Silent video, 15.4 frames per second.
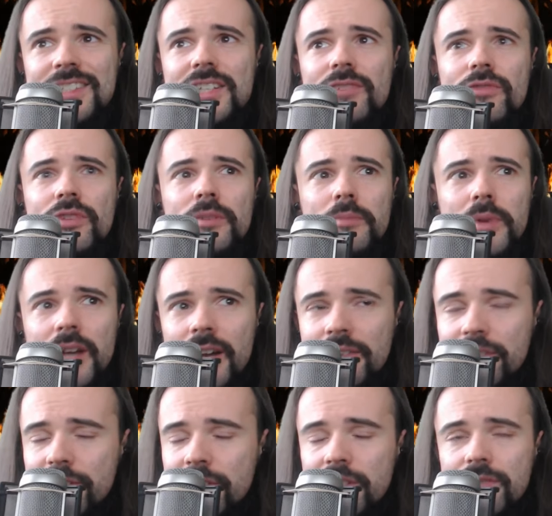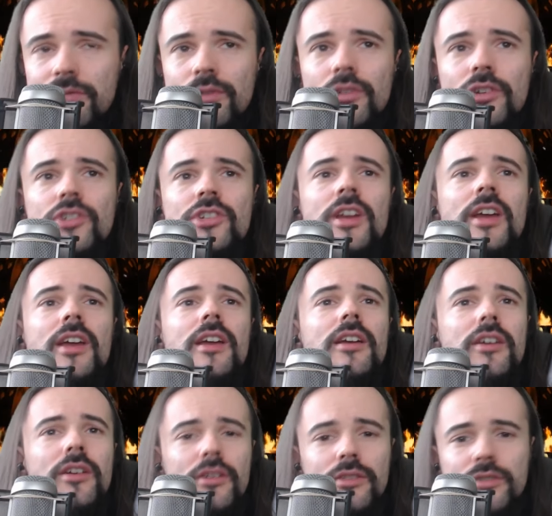different behind-the-scenes footage,
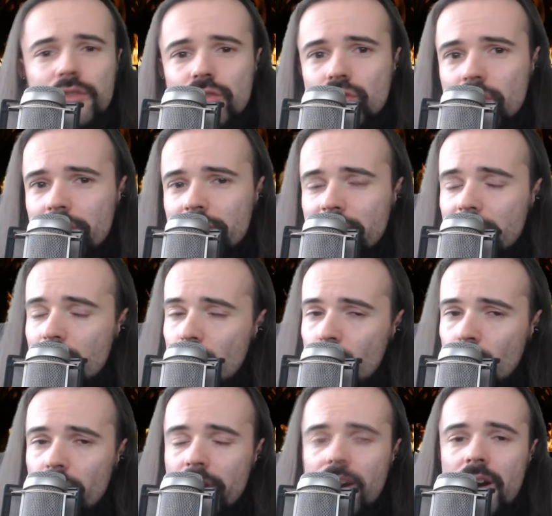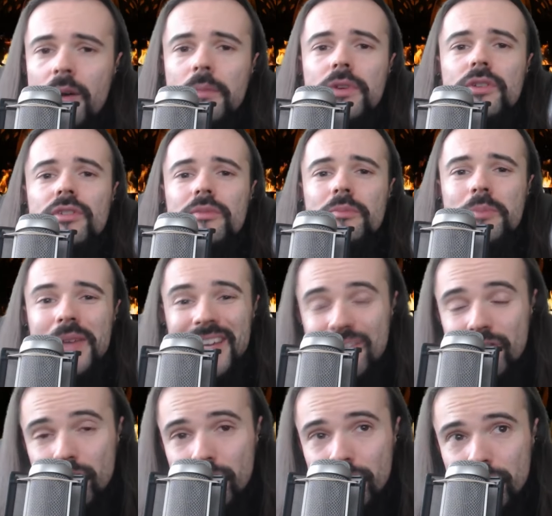you can also join the Unholy Army on
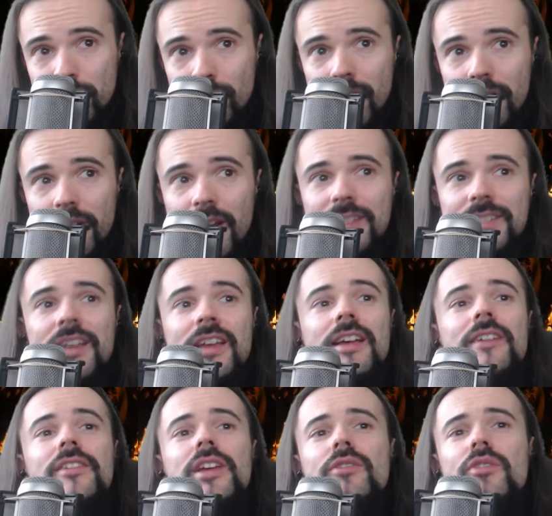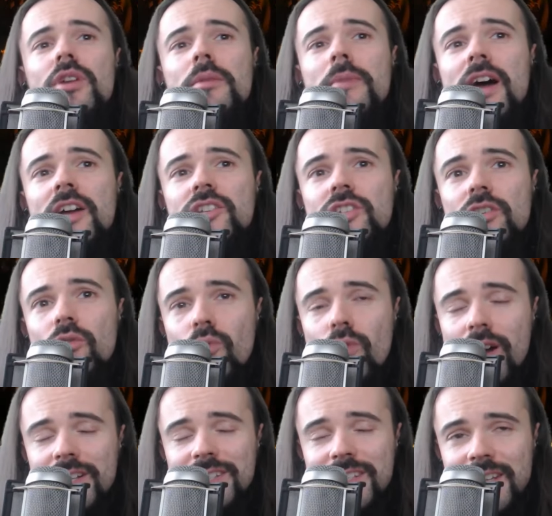Patreon as well, guys. Thank you very much
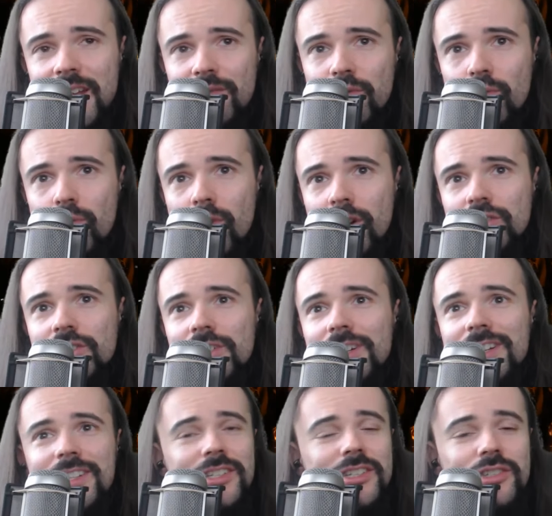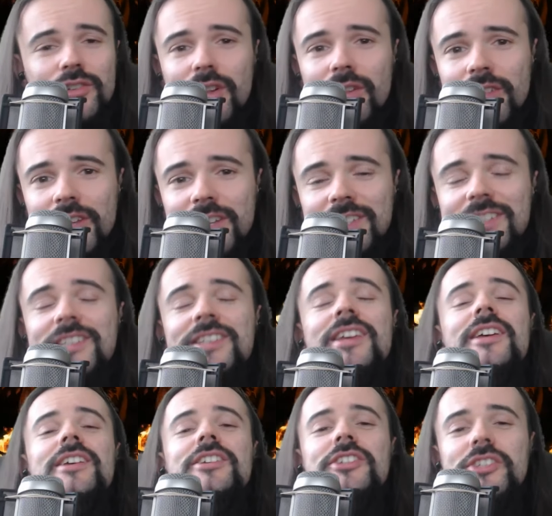once again for watching, listening to all this.
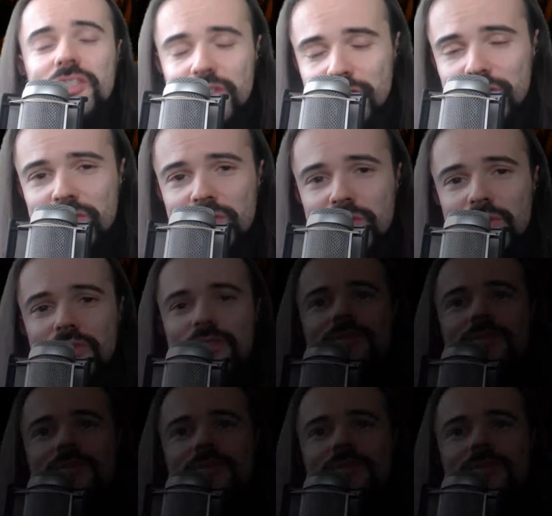See you soon.